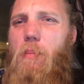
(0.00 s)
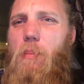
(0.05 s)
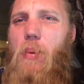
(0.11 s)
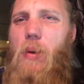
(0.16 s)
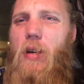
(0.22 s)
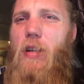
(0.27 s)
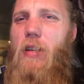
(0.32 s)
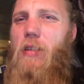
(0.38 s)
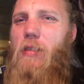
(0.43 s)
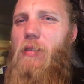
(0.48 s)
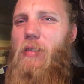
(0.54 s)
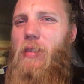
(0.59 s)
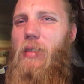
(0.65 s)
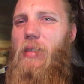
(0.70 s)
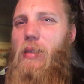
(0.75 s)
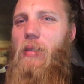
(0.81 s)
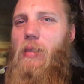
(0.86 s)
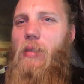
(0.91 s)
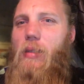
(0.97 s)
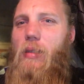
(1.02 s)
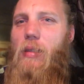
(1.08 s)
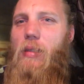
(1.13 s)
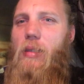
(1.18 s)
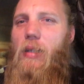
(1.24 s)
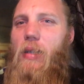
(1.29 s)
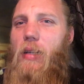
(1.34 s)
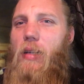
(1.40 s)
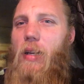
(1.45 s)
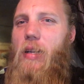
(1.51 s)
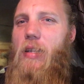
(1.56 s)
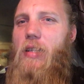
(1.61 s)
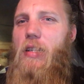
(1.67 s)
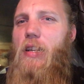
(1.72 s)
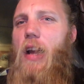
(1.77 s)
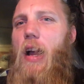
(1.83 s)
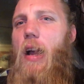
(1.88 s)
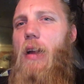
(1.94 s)
but
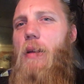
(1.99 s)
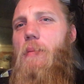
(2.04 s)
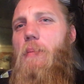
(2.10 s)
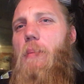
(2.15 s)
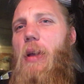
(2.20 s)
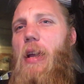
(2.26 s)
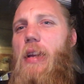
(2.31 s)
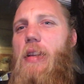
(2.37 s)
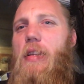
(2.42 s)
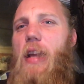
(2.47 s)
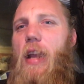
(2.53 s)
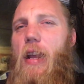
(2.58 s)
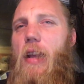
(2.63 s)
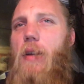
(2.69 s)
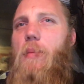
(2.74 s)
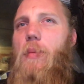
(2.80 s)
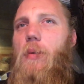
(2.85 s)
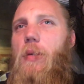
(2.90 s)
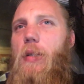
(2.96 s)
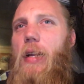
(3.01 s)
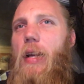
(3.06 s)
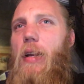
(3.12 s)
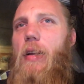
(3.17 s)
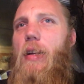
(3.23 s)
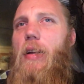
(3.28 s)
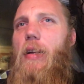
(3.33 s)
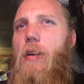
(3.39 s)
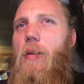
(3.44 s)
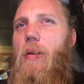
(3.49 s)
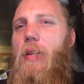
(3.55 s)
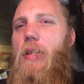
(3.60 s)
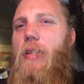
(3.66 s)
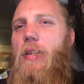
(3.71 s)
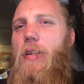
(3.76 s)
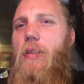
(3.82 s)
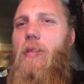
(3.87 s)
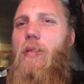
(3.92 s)
it's not maintainable yet.
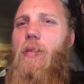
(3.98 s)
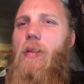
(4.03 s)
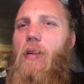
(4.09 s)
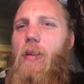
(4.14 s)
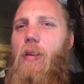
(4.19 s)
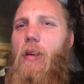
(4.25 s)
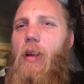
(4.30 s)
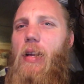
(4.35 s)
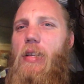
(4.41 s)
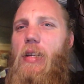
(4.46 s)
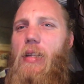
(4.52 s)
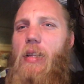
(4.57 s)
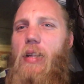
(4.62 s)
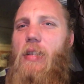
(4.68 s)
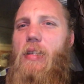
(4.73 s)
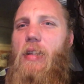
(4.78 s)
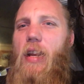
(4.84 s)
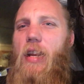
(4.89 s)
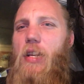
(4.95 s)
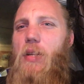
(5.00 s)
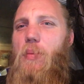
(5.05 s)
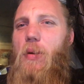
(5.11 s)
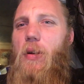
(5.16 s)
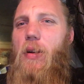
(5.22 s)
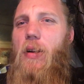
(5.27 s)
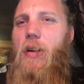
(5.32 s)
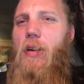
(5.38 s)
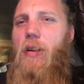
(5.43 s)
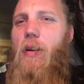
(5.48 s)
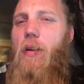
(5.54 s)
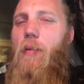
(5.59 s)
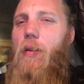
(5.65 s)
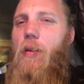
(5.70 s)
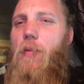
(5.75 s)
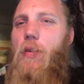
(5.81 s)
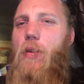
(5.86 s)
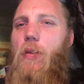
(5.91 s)
It's at that stage where,
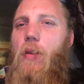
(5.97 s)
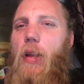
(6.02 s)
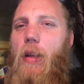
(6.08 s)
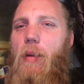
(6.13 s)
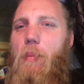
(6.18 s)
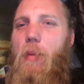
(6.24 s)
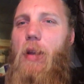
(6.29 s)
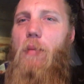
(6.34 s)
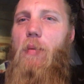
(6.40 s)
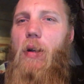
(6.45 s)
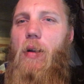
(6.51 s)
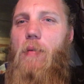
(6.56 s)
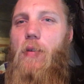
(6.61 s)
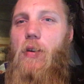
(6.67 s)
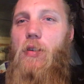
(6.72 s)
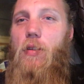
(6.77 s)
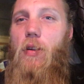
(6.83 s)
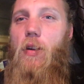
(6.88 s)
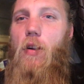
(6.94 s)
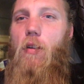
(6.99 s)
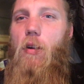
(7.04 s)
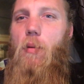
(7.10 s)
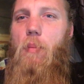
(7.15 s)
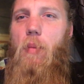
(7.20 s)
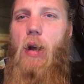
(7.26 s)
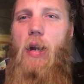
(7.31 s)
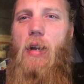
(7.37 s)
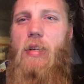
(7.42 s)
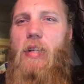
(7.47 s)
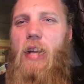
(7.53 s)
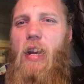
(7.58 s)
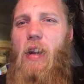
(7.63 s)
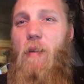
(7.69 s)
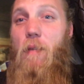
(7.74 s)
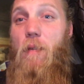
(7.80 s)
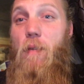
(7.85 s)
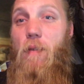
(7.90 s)
if you're like me when I first started growing mine, it's
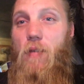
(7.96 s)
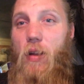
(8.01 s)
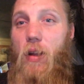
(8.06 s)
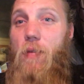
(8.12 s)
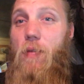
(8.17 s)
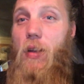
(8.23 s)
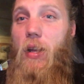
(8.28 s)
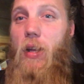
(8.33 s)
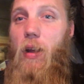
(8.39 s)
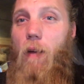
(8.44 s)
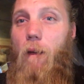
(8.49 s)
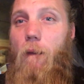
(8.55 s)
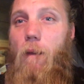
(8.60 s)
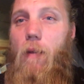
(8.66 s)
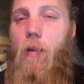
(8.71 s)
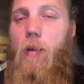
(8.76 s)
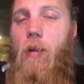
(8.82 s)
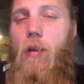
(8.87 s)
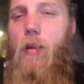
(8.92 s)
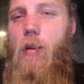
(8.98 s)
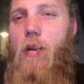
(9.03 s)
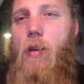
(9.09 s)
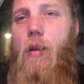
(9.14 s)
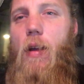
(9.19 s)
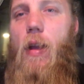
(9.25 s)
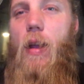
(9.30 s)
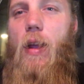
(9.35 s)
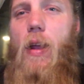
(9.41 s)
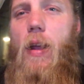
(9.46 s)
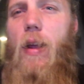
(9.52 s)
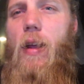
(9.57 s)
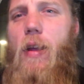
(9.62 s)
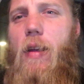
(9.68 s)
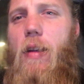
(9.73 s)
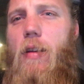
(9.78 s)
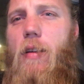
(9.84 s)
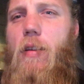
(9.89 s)
kind of fluffy
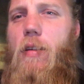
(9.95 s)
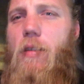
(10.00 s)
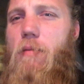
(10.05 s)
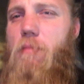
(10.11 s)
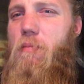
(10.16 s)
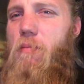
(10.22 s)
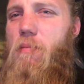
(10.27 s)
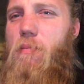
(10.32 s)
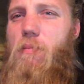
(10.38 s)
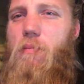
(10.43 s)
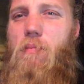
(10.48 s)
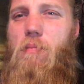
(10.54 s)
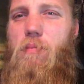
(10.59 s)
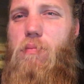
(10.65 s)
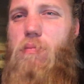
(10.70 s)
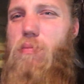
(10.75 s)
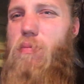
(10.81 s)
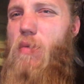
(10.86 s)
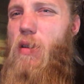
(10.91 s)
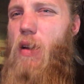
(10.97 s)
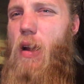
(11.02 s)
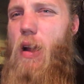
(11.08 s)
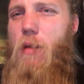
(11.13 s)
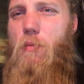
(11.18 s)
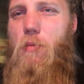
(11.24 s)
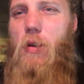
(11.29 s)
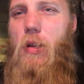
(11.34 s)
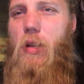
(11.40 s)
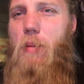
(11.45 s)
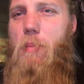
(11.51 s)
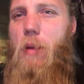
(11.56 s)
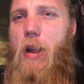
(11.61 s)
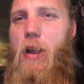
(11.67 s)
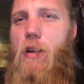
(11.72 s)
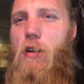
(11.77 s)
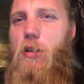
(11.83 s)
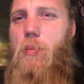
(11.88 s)
and not really
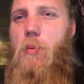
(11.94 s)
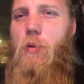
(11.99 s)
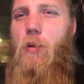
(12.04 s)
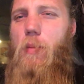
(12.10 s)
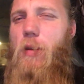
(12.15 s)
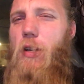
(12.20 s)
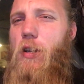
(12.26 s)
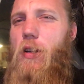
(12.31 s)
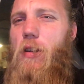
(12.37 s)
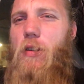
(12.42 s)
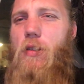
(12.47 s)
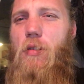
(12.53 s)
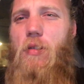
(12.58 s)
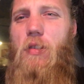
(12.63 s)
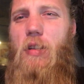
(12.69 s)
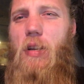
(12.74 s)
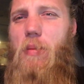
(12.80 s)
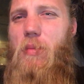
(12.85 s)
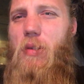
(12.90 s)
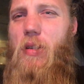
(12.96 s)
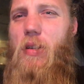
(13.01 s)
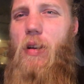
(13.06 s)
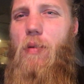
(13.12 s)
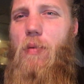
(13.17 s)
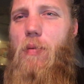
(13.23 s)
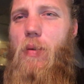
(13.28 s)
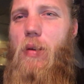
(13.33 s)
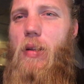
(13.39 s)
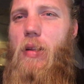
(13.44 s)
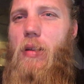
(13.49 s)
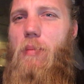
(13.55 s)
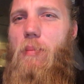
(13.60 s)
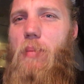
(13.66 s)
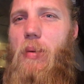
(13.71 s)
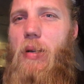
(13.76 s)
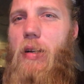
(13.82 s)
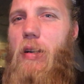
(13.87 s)
manageable. I mean, you could do some stuff with
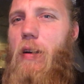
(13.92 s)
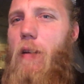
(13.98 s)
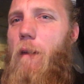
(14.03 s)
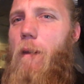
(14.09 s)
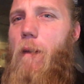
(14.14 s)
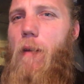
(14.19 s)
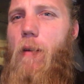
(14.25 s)
it, but